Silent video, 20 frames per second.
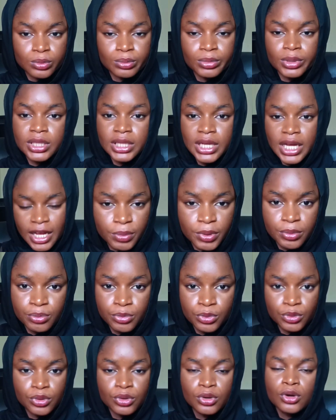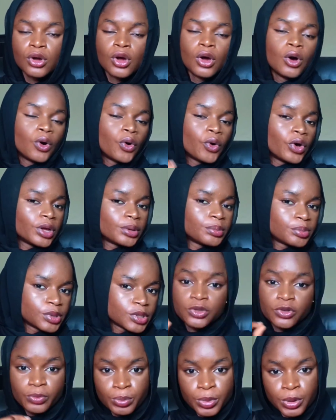to bed, pick up a book or a
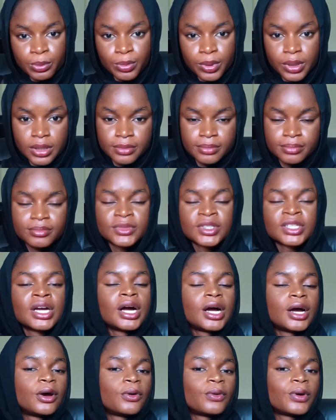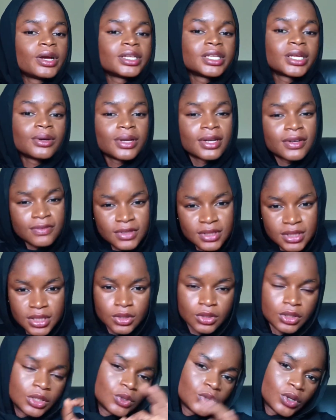piece of paper and write down everything
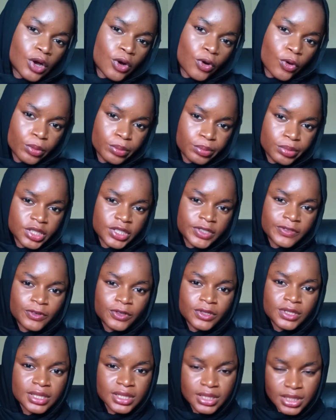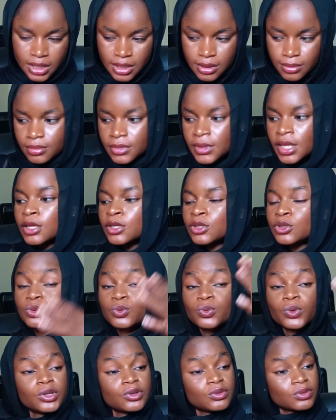you need to accomplish for the day. So
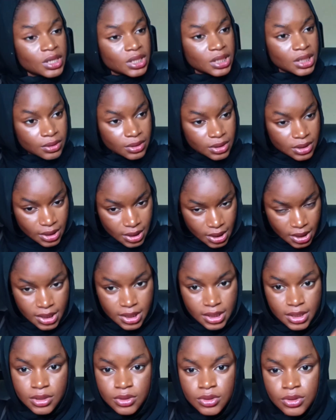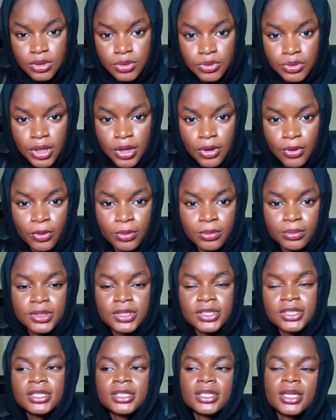when you write down the 10 things you need to
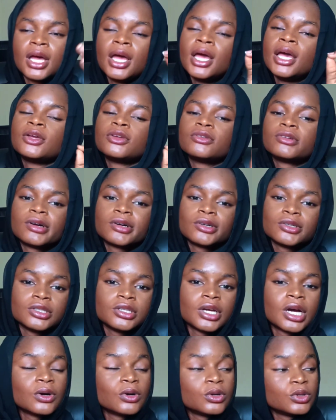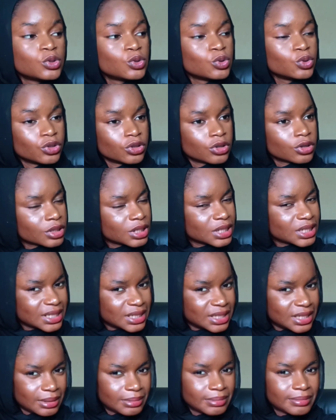accomplish, now you are going to
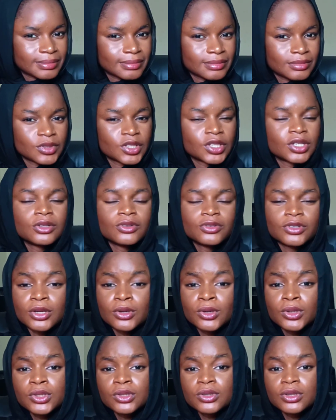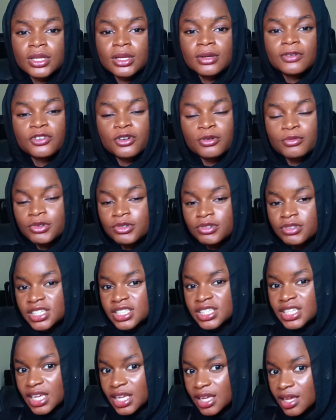grade them. You're going to grade them from
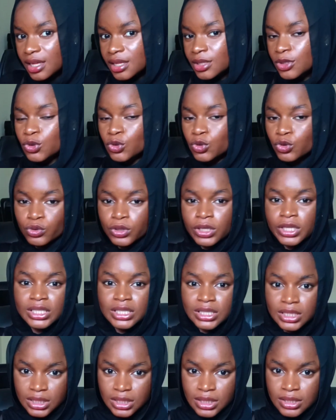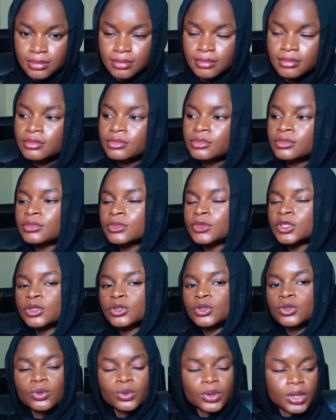grade A to grade D.
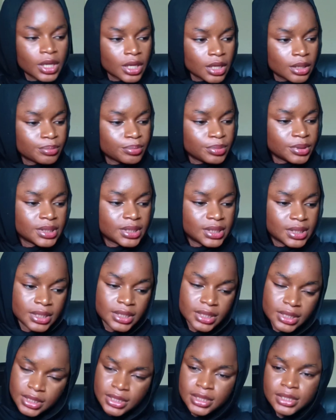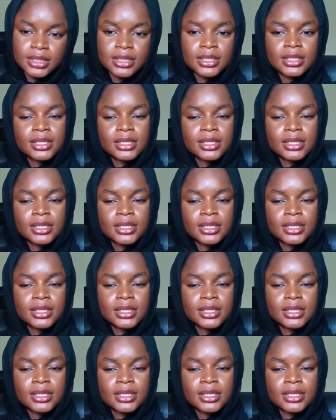So A, B, C, D.